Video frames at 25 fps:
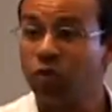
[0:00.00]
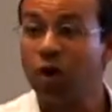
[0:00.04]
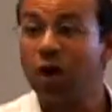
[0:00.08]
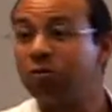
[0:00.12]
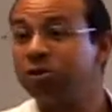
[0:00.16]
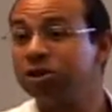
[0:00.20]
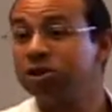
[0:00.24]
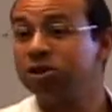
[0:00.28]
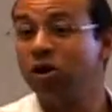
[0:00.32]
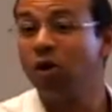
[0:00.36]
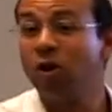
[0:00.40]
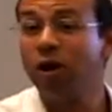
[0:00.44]
was
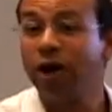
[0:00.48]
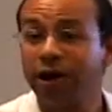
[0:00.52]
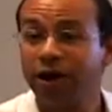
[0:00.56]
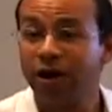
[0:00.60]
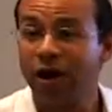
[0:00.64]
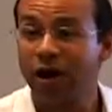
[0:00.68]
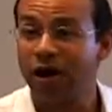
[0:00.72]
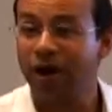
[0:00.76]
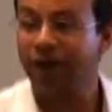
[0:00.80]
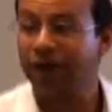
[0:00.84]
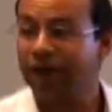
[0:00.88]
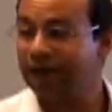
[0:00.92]
going
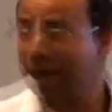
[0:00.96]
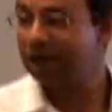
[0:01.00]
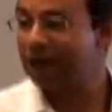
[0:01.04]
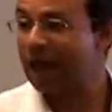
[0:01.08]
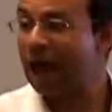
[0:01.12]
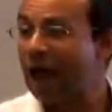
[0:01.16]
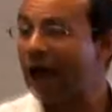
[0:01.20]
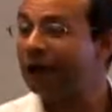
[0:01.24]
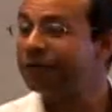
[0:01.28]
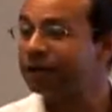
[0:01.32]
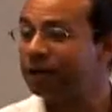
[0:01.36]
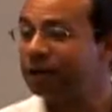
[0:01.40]
on in
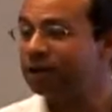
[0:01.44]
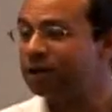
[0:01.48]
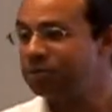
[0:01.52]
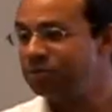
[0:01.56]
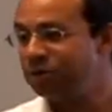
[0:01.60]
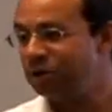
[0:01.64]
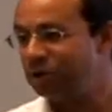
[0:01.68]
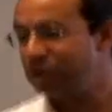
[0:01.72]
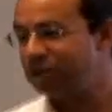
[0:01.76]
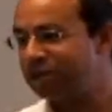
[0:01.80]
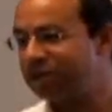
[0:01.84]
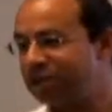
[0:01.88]
African
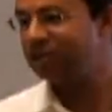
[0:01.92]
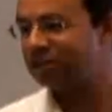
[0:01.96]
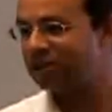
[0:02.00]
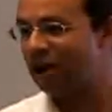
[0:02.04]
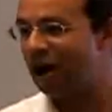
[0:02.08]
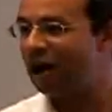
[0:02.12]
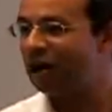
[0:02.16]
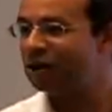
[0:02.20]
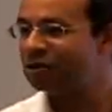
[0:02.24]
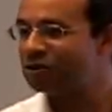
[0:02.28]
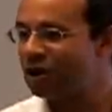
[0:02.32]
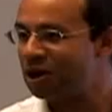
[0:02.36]
communities all
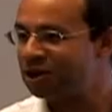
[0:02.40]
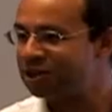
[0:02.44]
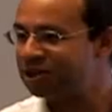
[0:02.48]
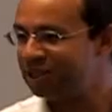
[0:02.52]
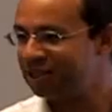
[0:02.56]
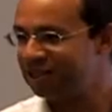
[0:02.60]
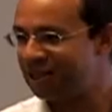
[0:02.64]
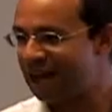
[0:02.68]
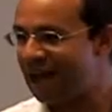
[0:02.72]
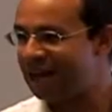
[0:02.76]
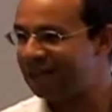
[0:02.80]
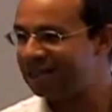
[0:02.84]
across the
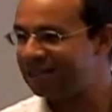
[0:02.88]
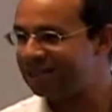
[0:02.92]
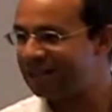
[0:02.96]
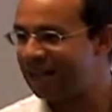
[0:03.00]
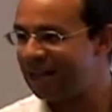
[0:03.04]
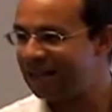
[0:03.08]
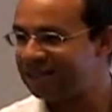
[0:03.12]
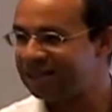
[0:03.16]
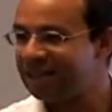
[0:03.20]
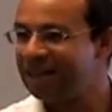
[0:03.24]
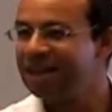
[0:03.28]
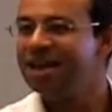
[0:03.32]
United
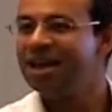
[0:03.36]
States.